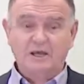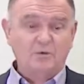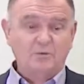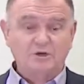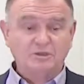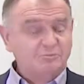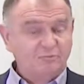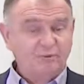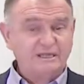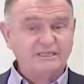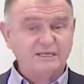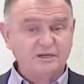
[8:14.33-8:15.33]
was
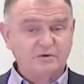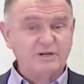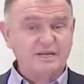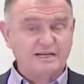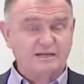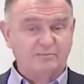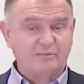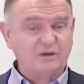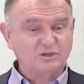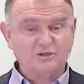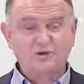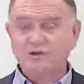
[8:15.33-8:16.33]
pretty unique
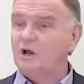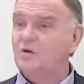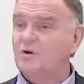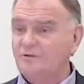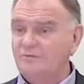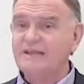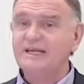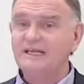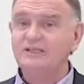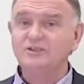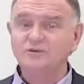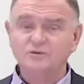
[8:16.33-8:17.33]
because you can only really
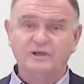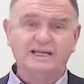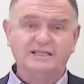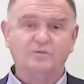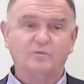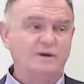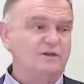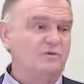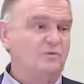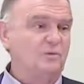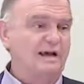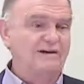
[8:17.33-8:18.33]
do that when
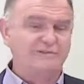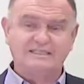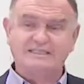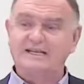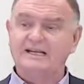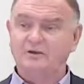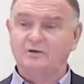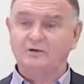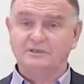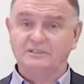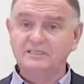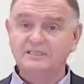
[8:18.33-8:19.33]
you have a single
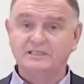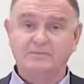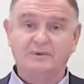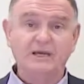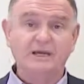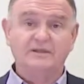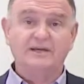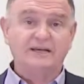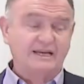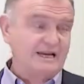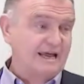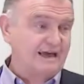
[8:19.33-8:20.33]
system that
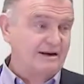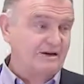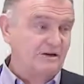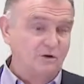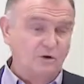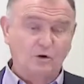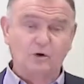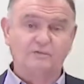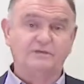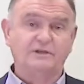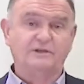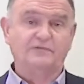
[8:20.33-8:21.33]
can handle all of
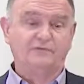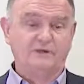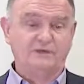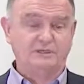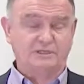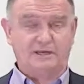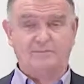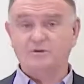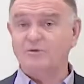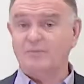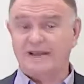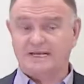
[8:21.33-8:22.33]
the different
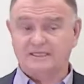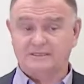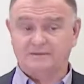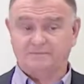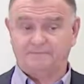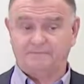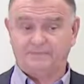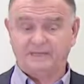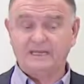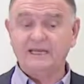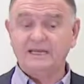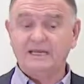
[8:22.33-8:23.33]
domains.
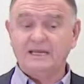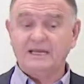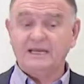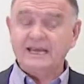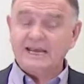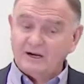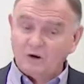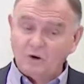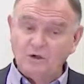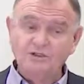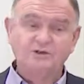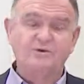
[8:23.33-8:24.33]
It
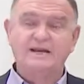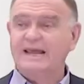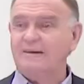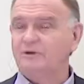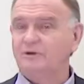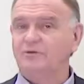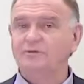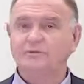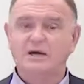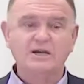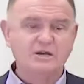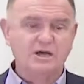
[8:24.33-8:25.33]
also enabled
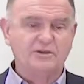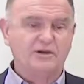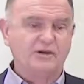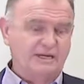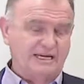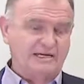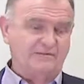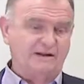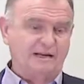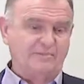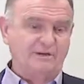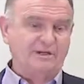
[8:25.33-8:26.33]
another key
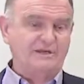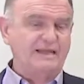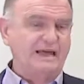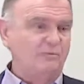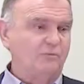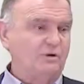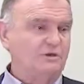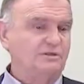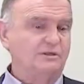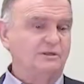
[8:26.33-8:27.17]
development, and that was